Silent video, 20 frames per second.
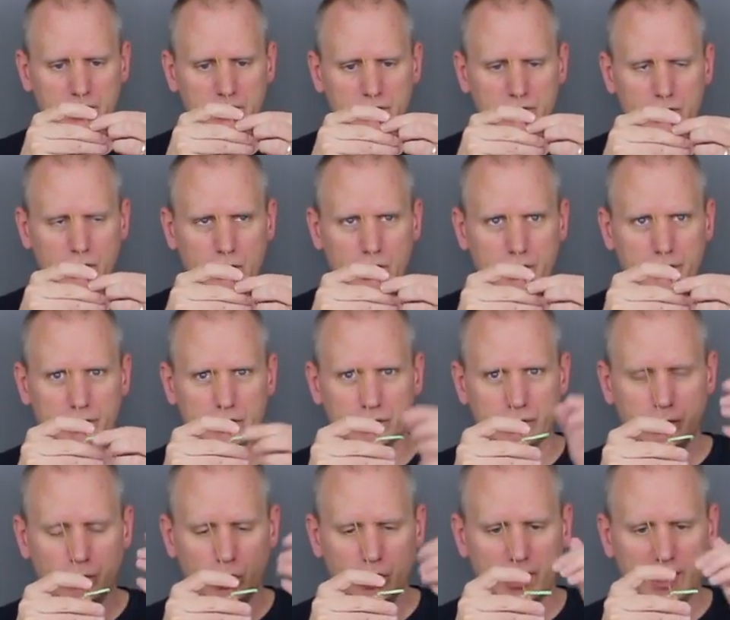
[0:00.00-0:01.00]
So if it's
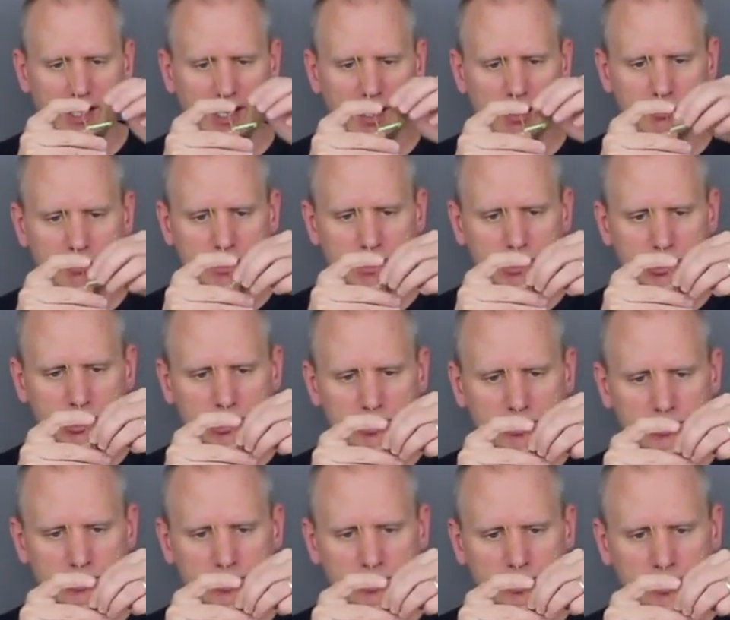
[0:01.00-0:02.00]
4.5
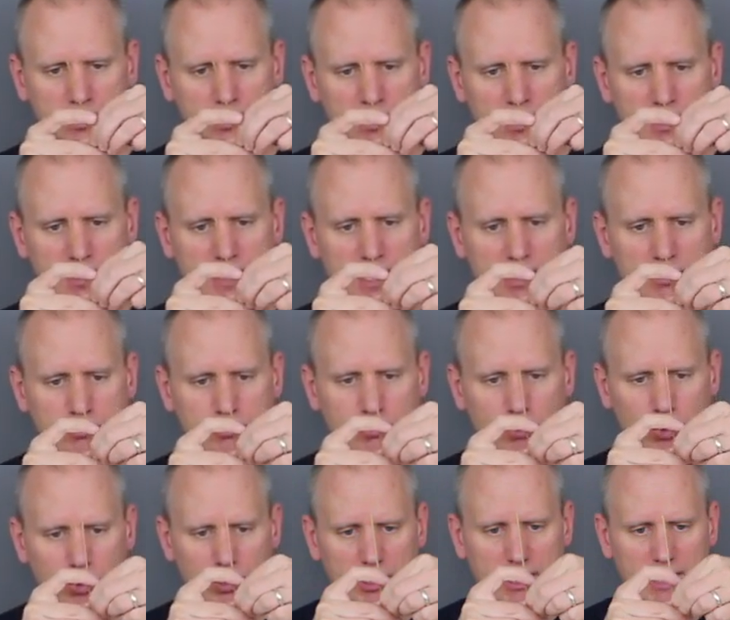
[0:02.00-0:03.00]
inches, that
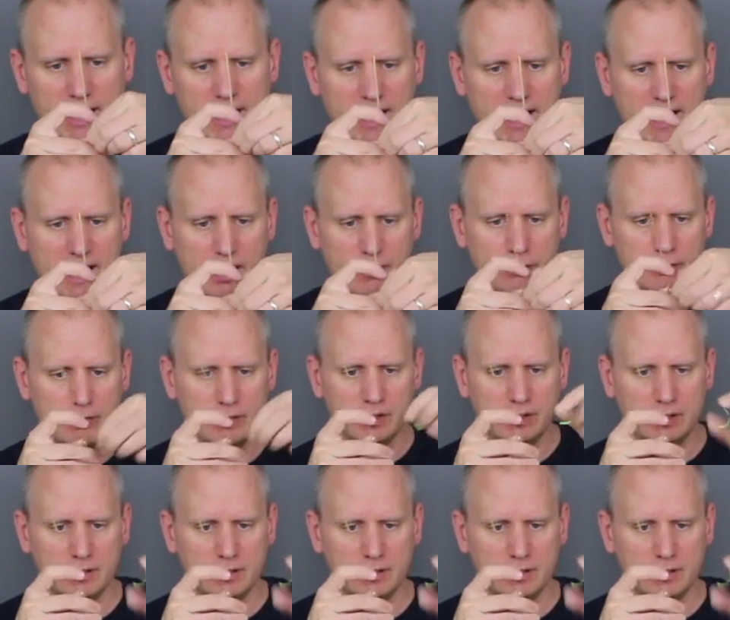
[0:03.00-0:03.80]
4.5